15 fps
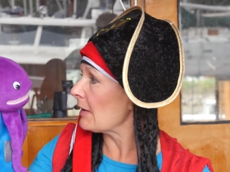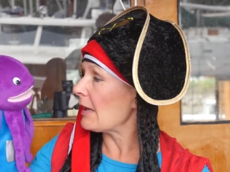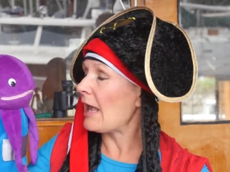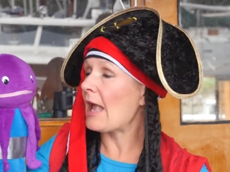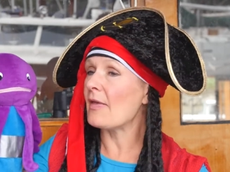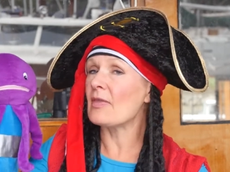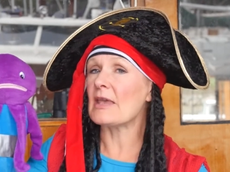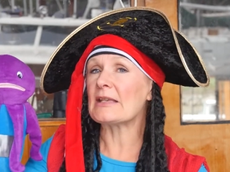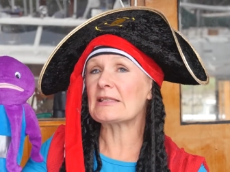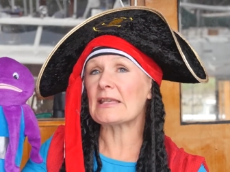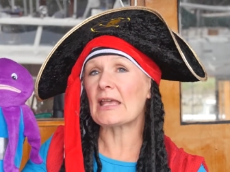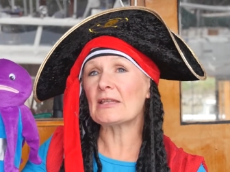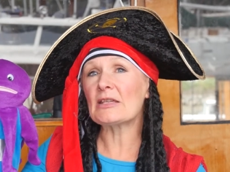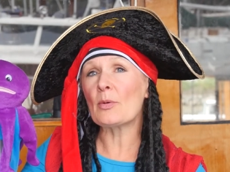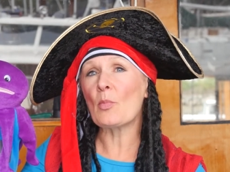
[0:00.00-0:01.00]
and they
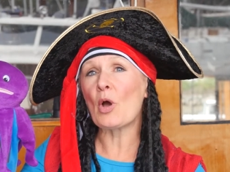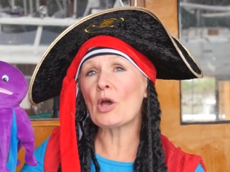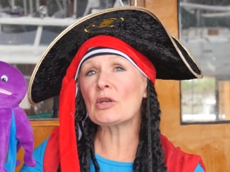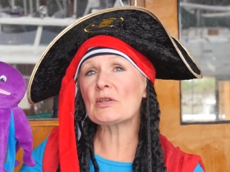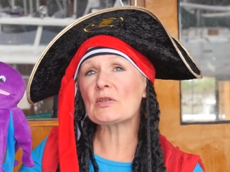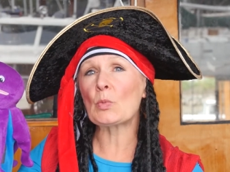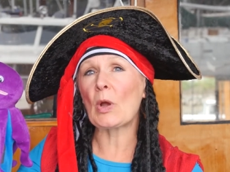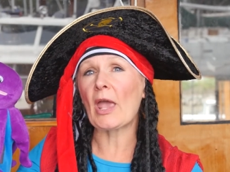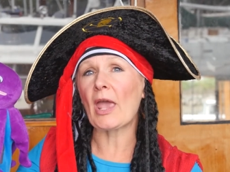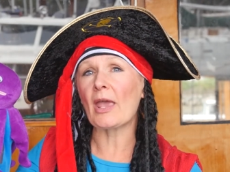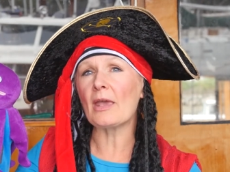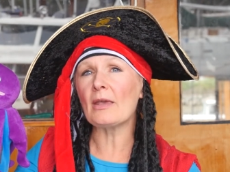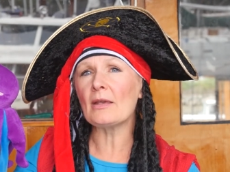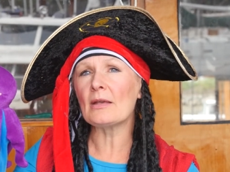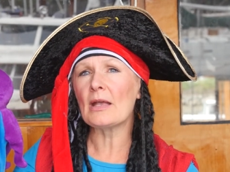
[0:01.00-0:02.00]
sent him on his
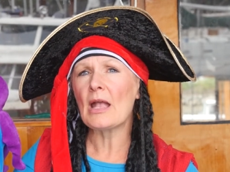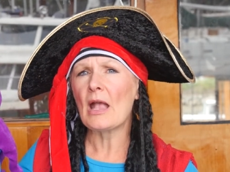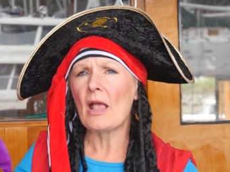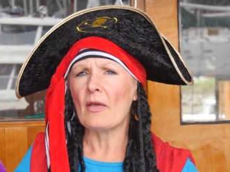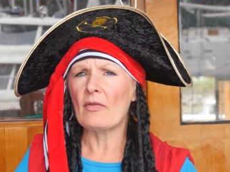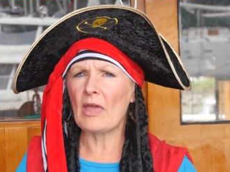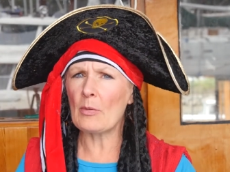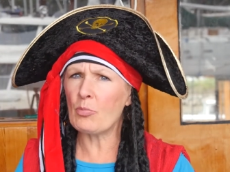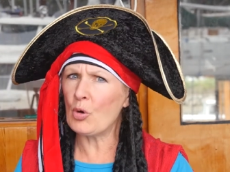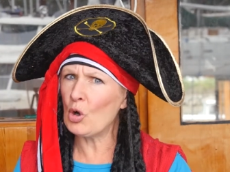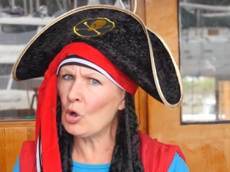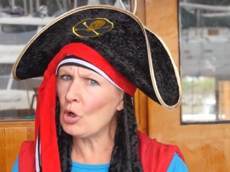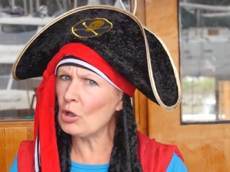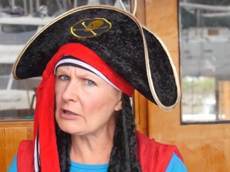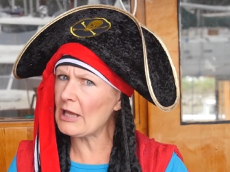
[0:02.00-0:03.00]
way. They
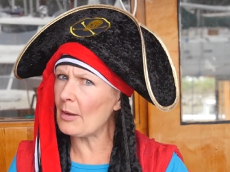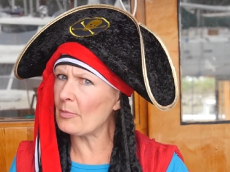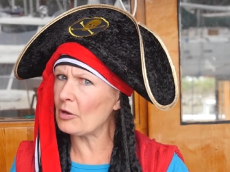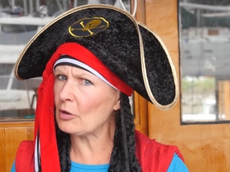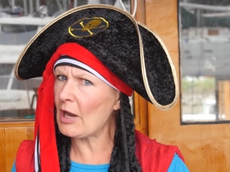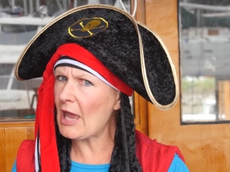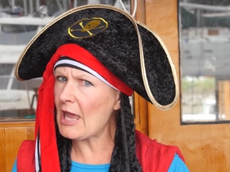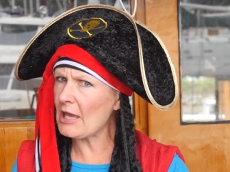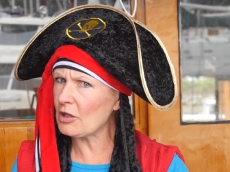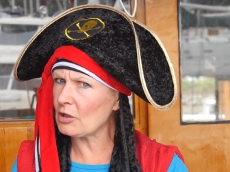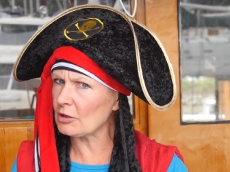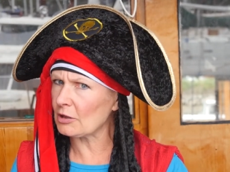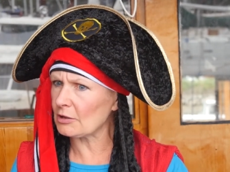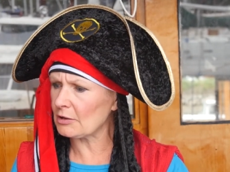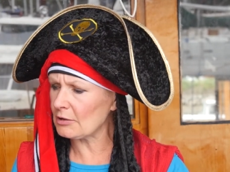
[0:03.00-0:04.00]
pulled up their
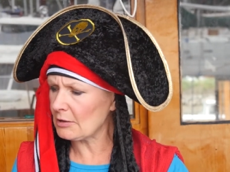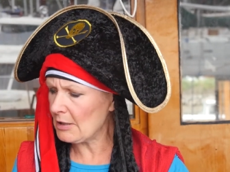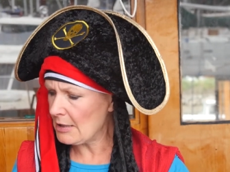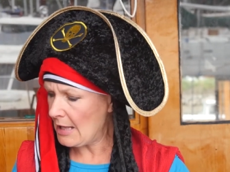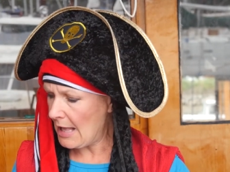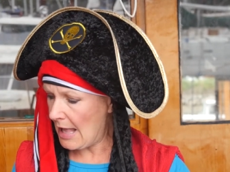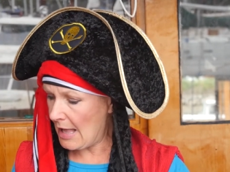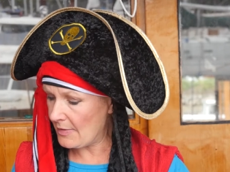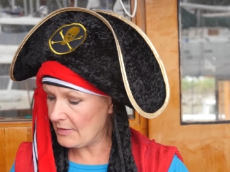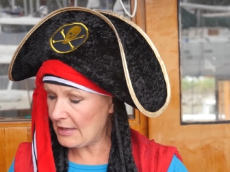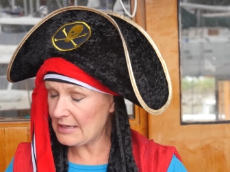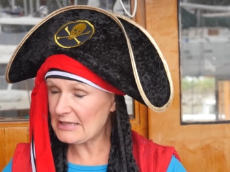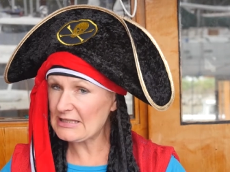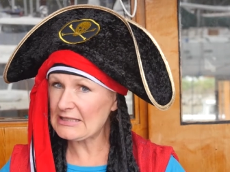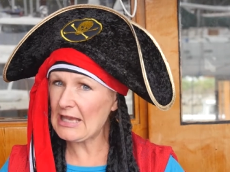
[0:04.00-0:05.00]
anchor, and
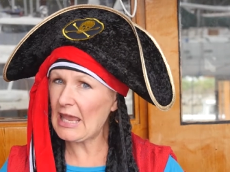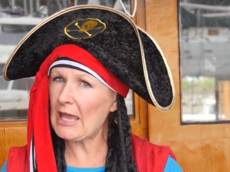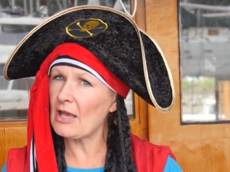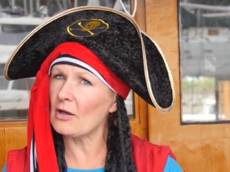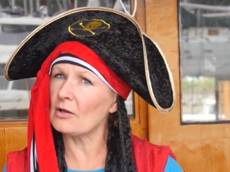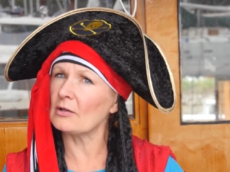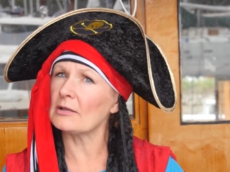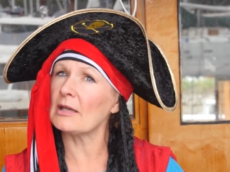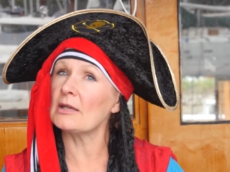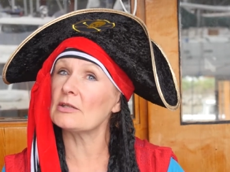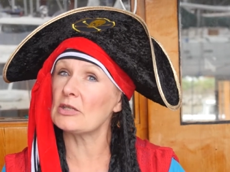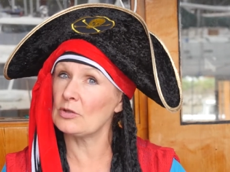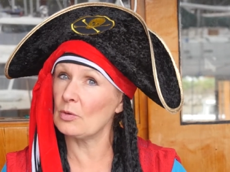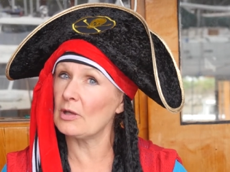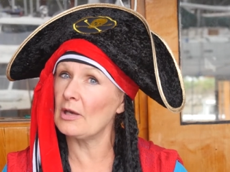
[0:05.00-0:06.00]
they sailed
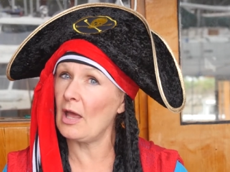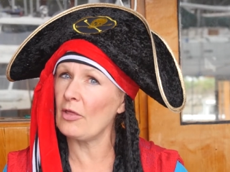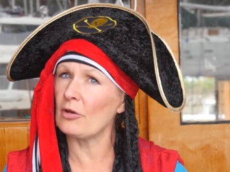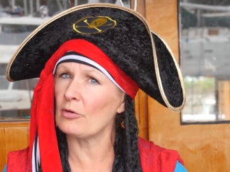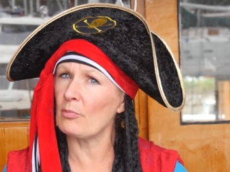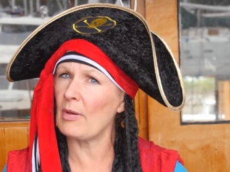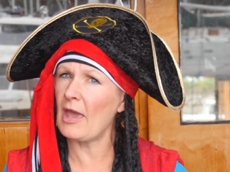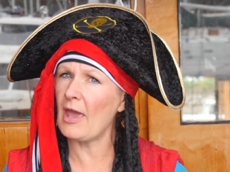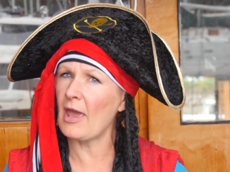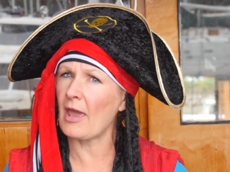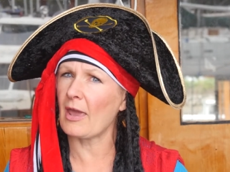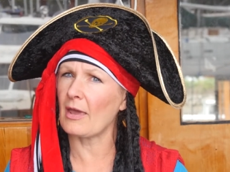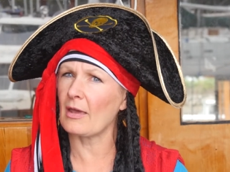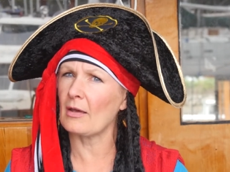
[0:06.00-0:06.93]
into another bay.